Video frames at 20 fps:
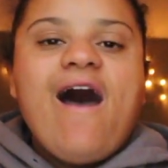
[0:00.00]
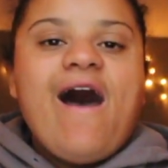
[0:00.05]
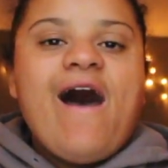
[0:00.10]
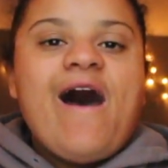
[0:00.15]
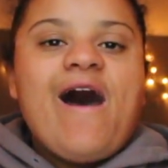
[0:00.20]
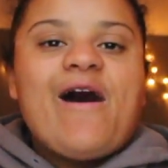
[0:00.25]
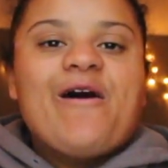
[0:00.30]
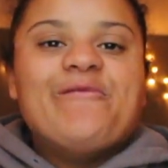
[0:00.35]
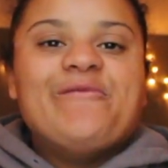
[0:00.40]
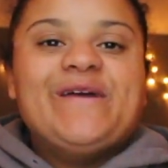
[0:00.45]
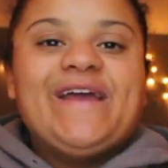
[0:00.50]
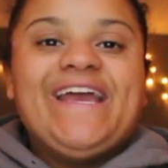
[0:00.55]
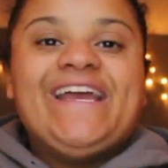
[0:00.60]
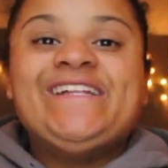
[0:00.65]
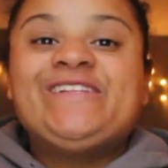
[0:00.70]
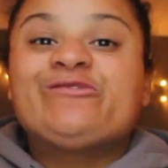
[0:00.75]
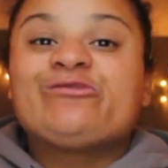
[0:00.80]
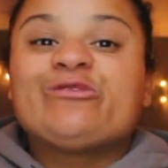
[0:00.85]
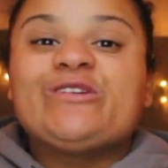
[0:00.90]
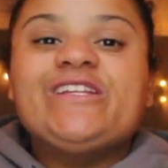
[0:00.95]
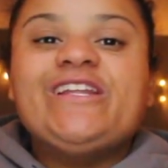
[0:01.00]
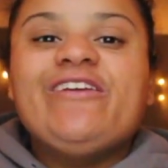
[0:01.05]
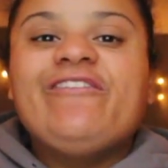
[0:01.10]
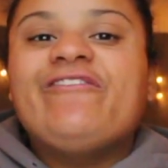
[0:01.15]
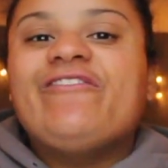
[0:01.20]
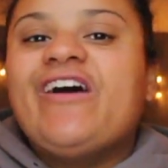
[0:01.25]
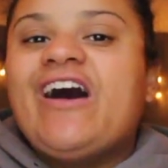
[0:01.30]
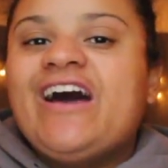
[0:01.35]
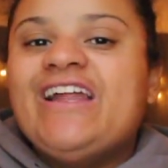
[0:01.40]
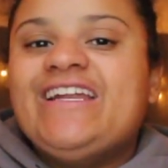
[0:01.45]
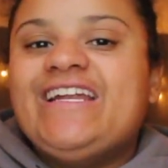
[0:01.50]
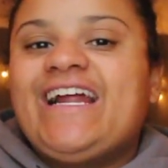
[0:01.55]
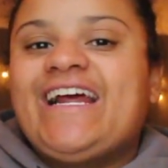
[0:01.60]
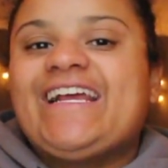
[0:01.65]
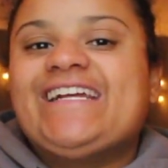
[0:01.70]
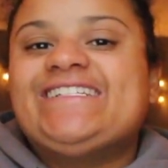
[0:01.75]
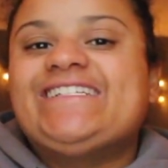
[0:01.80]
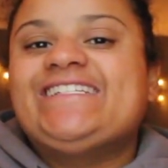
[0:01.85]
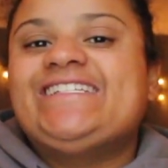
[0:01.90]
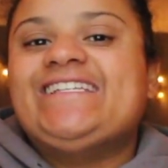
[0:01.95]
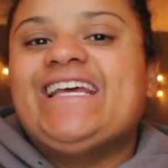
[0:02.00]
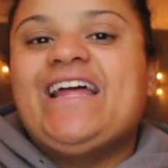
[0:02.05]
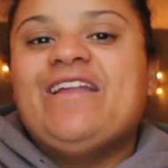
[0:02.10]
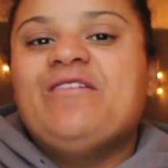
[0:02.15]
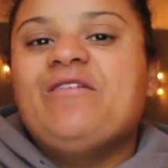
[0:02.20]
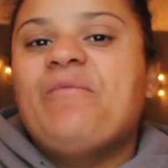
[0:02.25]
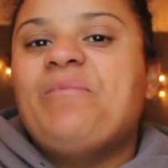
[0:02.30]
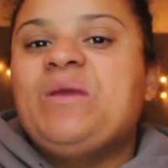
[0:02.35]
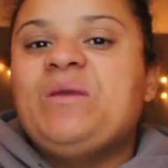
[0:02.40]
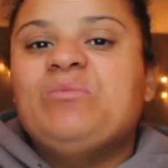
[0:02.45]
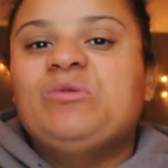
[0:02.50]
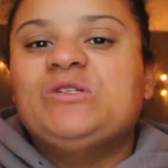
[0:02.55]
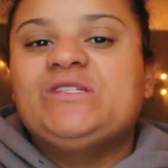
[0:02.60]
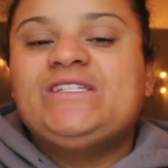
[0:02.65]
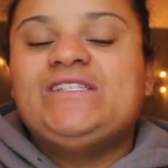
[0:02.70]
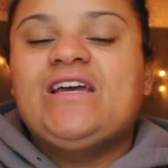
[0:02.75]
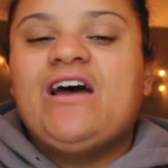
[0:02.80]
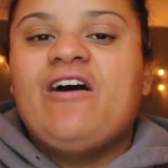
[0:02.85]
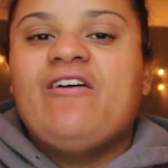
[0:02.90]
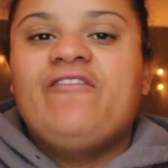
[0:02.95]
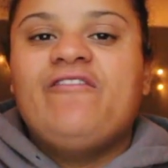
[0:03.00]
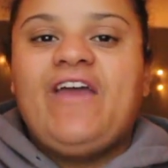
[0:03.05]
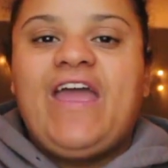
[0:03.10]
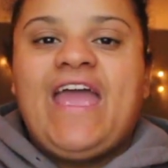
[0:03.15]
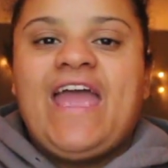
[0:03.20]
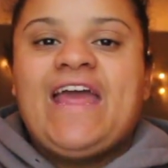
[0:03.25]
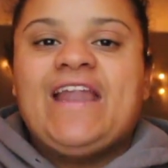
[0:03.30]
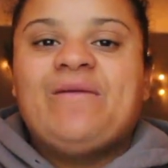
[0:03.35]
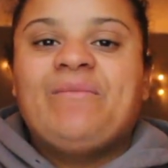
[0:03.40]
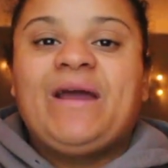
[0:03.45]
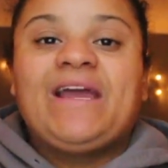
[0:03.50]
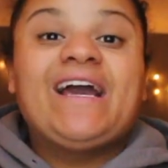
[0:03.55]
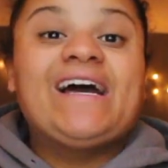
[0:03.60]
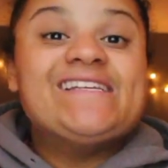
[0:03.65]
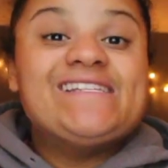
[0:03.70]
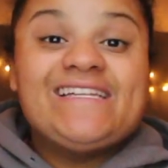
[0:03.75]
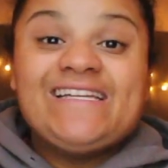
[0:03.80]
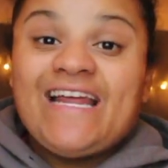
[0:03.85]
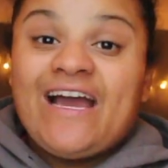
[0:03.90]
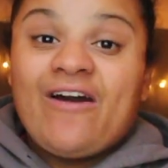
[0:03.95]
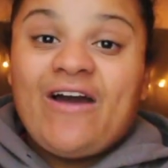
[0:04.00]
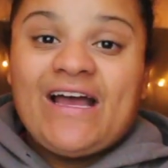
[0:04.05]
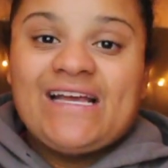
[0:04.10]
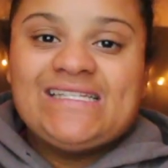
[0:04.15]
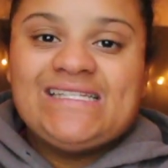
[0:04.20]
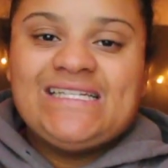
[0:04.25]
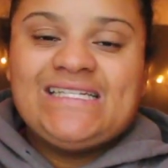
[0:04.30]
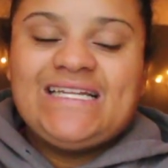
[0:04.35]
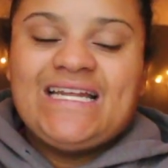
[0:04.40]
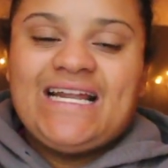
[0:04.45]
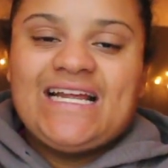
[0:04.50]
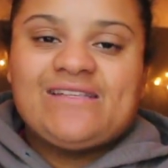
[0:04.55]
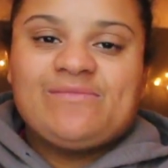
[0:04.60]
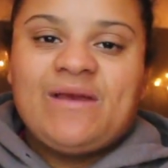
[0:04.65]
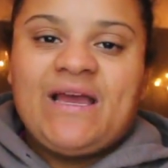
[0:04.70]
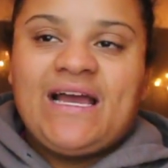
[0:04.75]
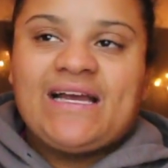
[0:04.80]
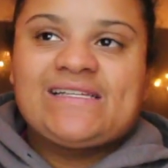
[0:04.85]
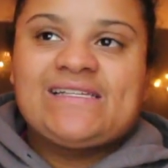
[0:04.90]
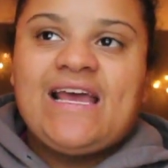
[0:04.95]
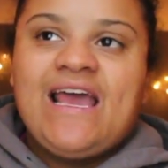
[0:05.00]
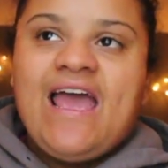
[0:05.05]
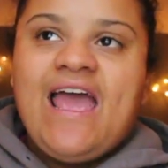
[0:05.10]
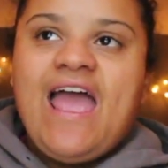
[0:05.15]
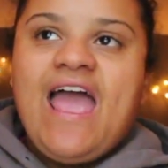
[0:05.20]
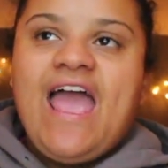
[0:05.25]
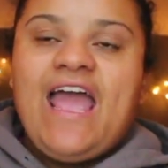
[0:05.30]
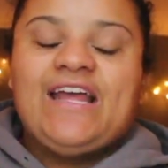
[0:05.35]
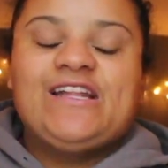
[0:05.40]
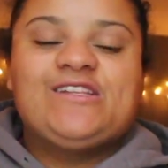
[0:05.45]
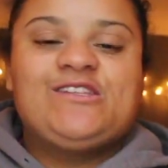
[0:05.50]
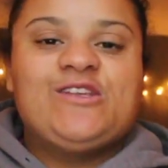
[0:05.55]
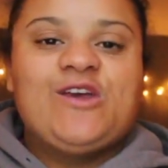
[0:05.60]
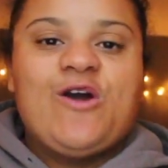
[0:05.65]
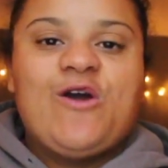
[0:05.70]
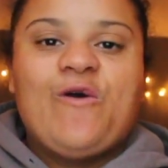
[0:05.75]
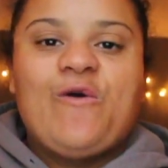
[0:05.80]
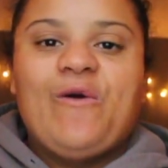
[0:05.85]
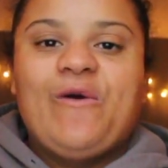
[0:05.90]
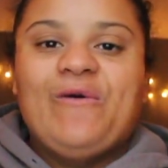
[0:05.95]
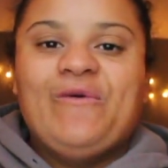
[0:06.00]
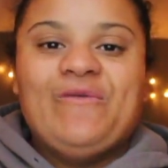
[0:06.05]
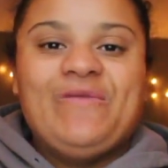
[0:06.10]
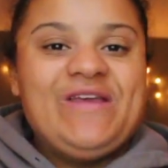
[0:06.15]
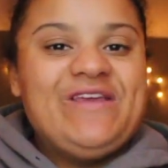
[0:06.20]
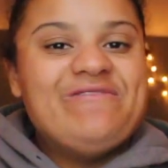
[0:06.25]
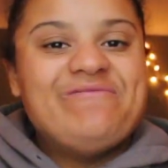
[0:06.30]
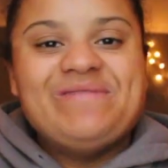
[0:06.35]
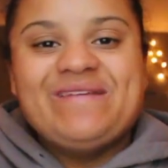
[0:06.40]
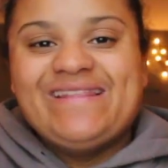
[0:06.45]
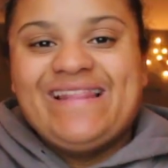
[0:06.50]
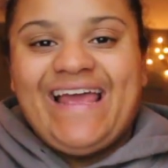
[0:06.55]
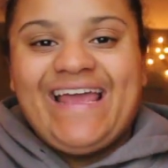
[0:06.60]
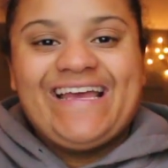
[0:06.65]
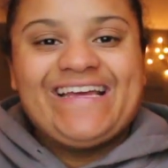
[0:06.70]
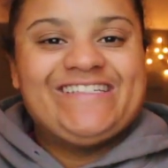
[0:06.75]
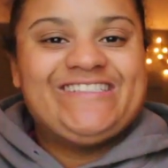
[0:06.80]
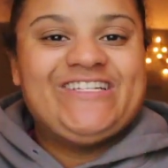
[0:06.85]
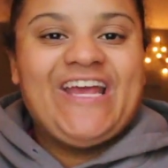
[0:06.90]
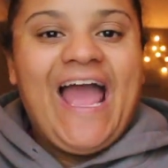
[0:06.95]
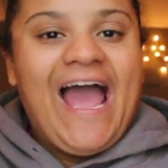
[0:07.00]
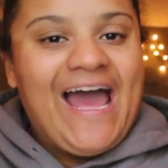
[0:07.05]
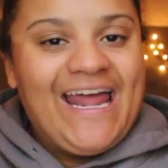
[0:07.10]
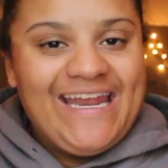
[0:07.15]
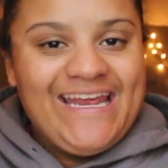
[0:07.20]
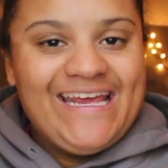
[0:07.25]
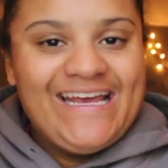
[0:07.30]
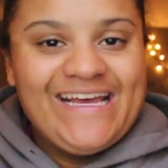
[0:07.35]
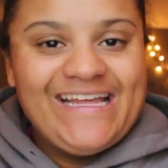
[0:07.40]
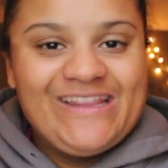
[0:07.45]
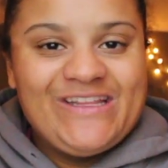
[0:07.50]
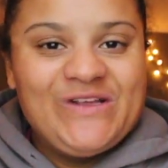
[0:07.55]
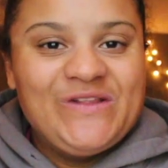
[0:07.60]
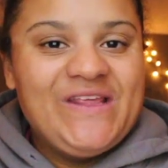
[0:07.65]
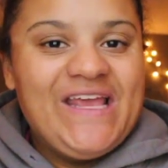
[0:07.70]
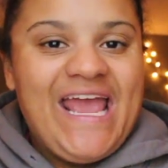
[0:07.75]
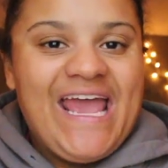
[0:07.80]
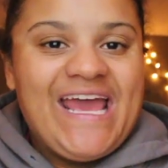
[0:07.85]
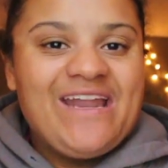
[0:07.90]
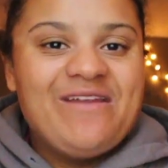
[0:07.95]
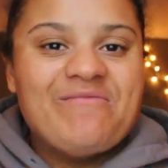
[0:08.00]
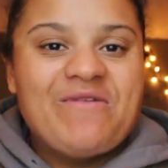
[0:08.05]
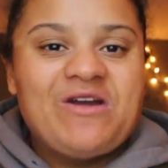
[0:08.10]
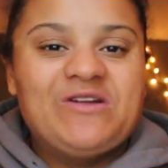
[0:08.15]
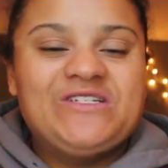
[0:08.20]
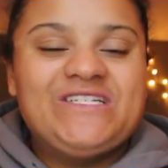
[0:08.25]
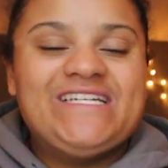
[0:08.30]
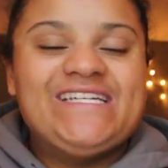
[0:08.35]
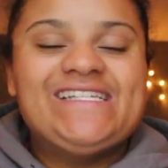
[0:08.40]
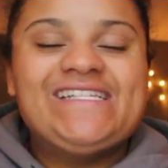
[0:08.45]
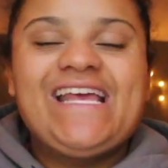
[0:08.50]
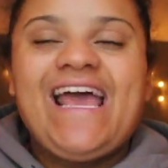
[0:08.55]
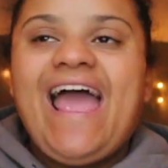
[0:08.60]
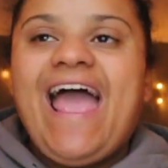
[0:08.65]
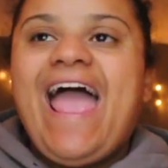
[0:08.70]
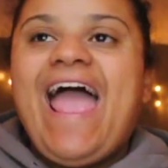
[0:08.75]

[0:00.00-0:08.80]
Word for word: Um, it's really fun and I get to send people stuff and my cousin now has the 10S Max and so we've been like chatting through the emojis